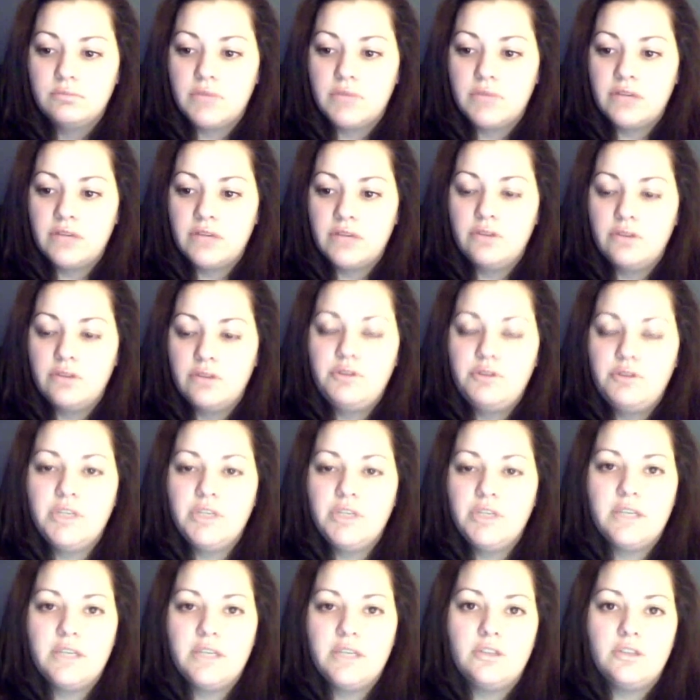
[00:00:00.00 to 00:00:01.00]
I don't know, if you
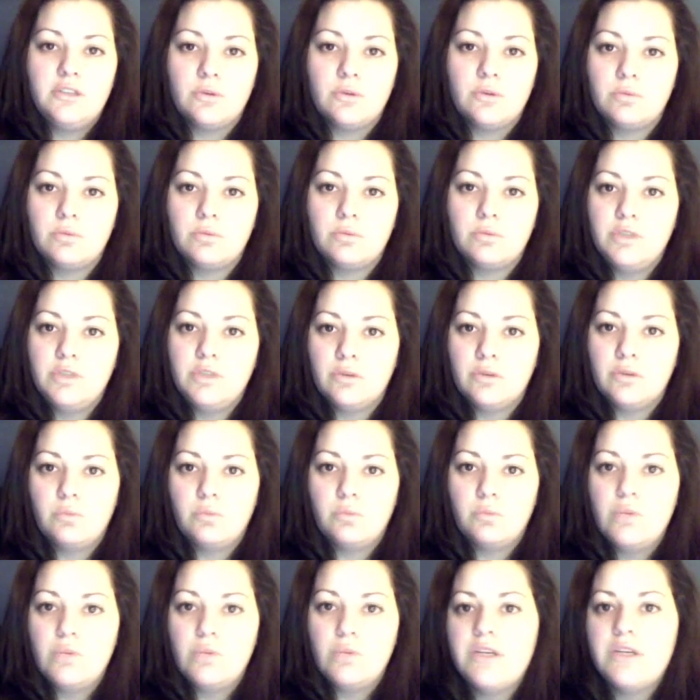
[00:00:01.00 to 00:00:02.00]
get your
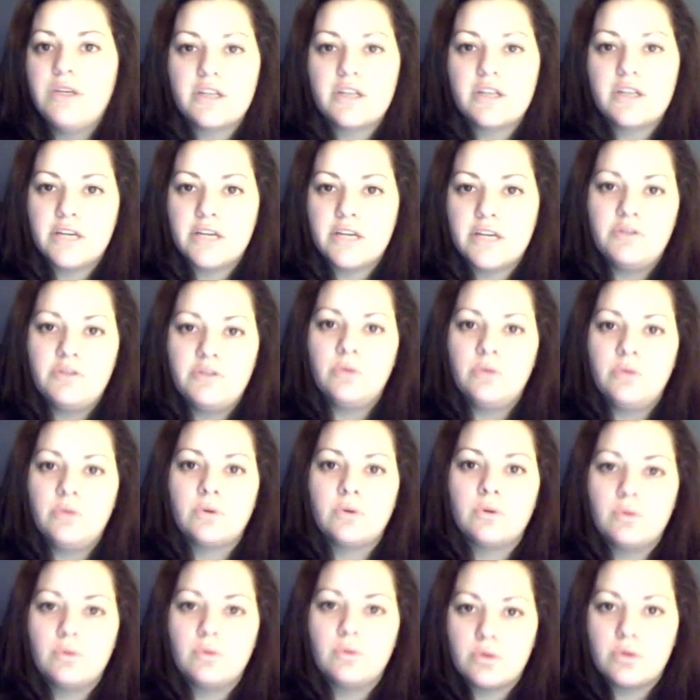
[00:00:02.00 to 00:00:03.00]
wind knocked out of you
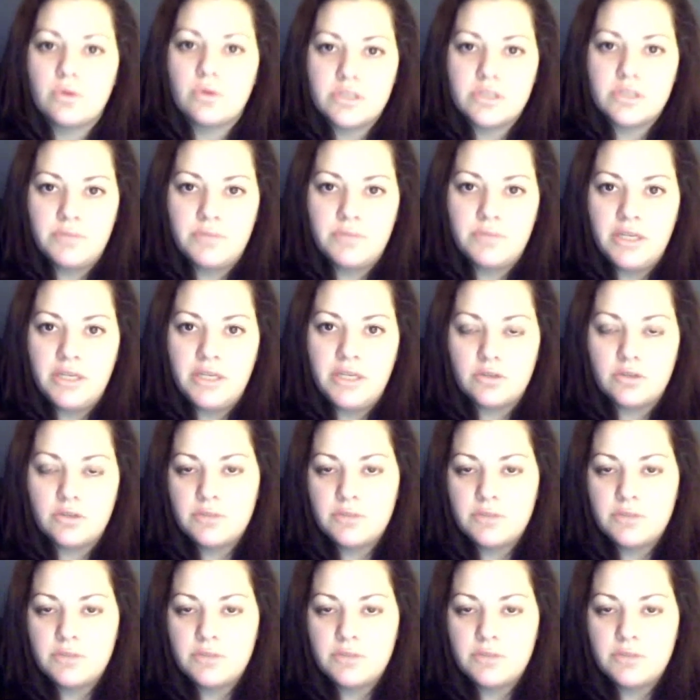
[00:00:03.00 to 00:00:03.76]
or something